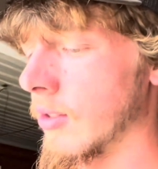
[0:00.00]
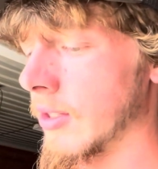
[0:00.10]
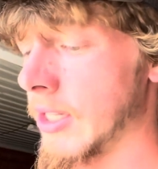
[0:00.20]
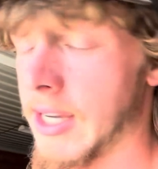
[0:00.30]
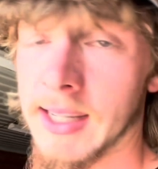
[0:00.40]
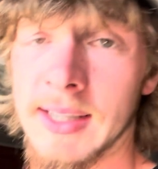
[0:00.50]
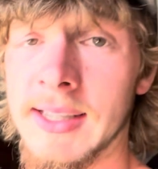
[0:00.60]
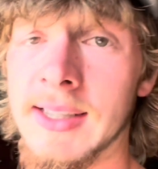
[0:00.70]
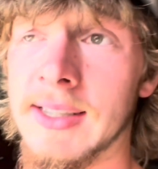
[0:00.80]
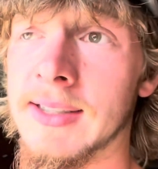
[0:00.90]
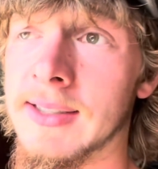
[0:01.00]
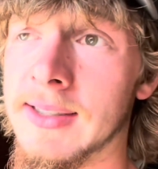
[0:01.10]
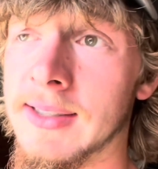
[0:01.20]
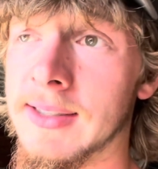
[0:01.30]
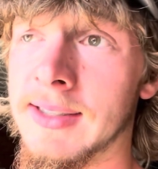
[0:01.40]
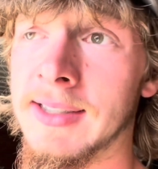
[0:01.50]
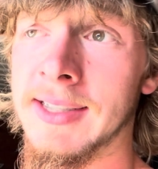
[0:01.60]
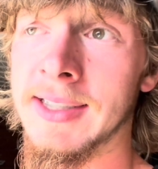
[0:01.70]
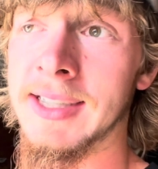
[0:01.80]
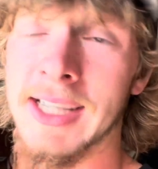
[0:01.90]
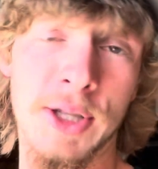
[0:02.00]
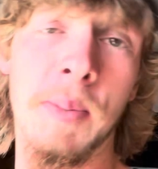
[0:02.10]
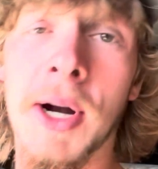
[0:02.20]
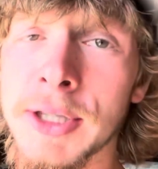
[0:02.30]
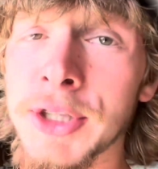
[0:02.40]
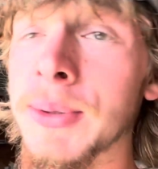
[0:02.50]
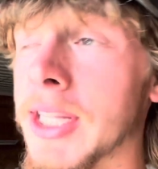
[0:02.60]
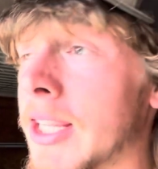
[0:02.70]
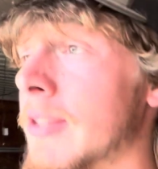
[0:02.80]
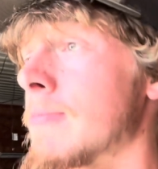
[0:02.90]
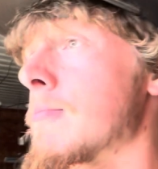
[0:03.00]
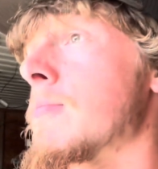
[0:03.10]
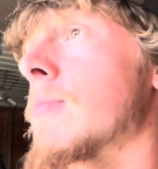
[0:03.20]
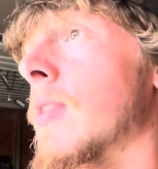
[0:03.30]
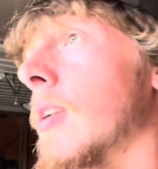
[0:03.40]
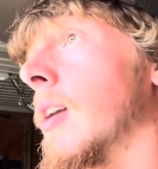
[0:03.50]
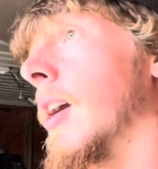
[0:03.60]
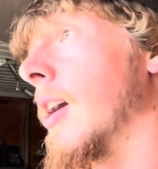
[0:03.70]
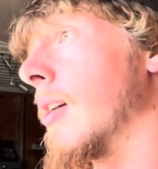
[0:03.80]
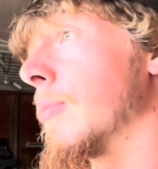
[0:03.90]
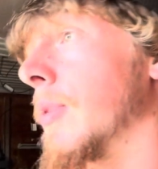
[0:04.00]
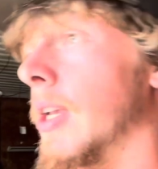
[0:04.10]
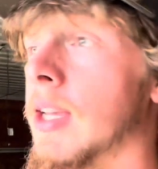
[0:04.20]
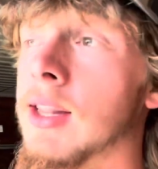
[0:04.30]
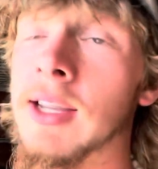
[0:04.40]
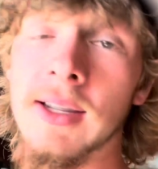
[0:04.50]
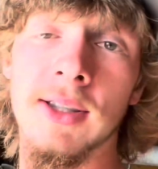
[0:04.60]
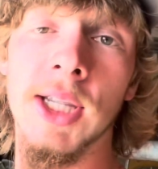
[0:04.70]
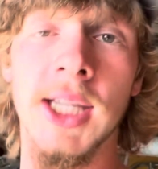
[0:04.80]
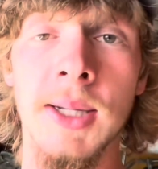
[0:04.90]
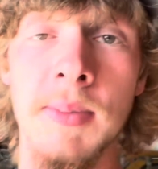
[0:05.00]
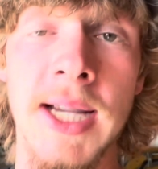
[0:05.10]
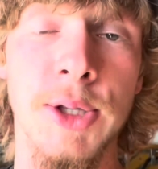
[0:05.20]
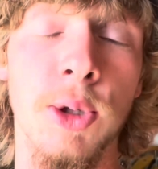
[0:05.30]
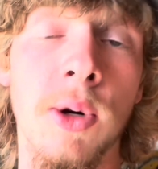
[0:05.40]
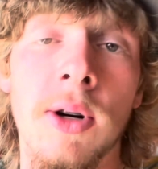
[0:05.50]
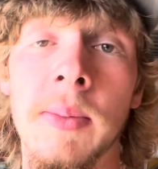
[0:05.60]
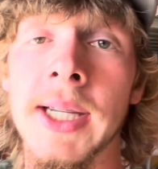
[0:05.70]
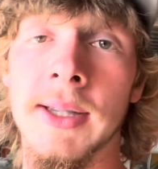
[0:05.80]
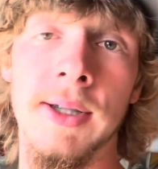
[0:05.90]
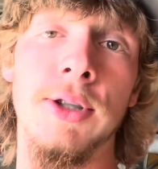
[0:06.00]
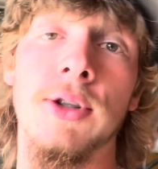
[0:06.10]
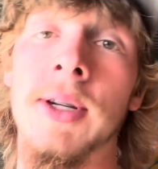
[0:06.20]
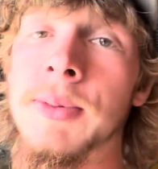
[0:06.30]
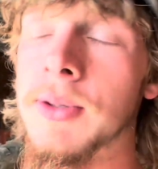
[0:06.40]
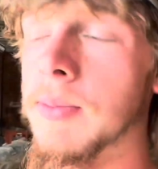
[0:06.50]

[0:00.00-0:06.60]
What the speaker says: yeah, get the parts you need. The link to the eBay store will be in the description